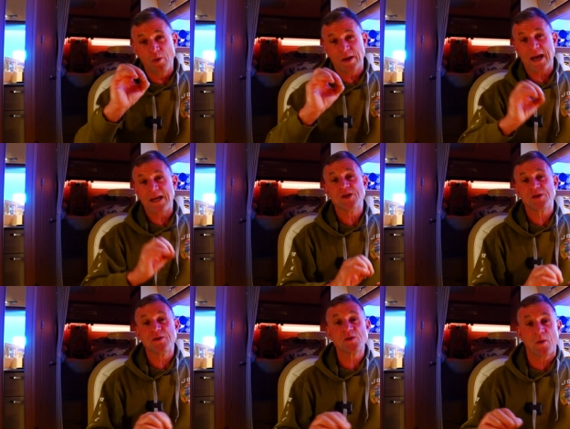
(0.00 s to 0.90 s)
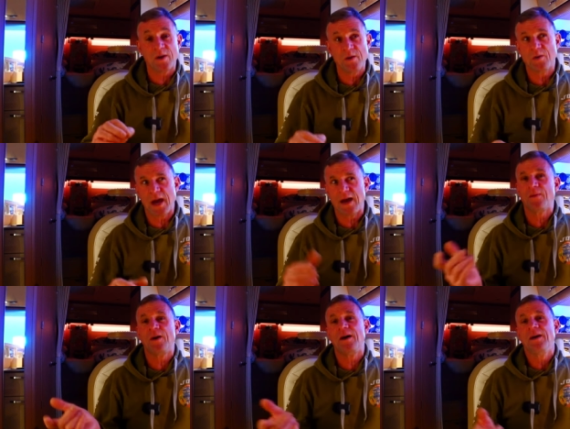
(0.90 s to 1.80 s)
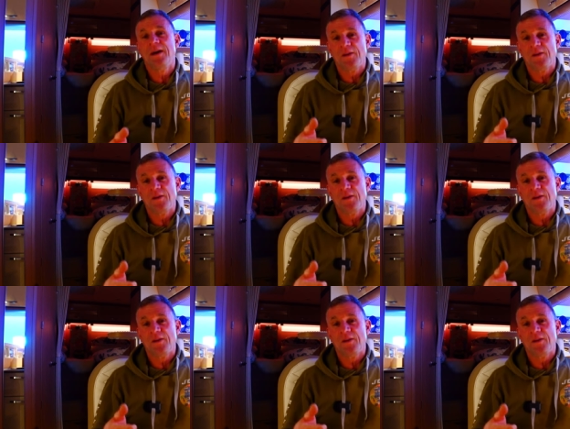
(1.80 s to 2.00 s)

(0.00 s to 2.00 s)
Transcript: odd occasions where you get the